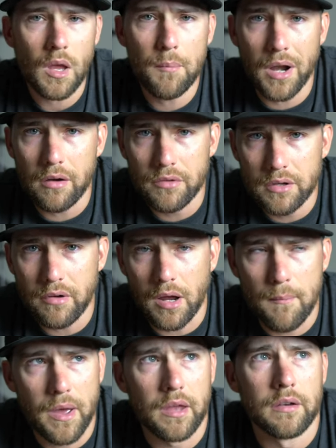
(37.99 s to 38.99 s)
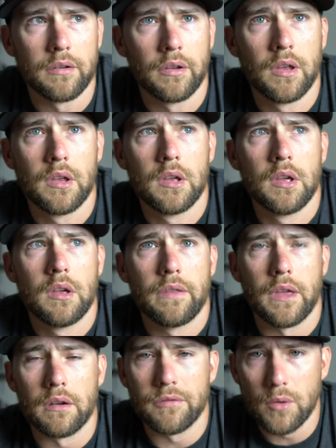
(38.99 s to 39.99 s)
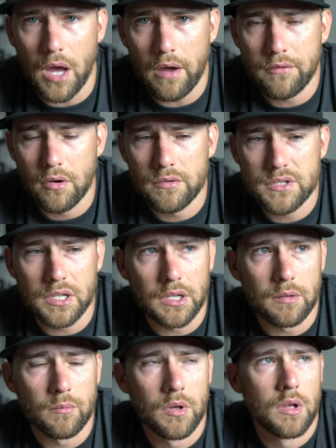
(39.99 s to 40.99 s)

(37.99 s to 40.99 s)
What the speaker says: But I really recommend that if you have your own team,